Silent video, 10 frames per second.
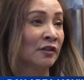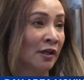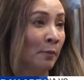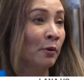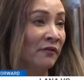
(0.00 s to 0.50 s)

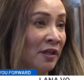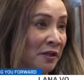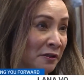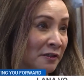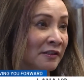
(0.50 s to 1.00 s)
couple of
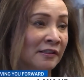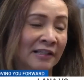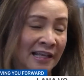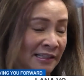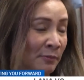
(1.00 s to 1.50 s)
years,
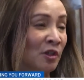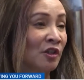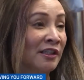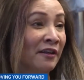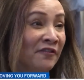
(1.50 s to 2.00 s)

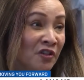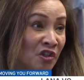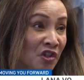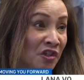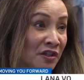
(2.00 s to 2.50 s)
especially the
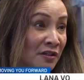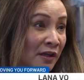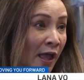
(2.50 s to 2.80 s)
first year.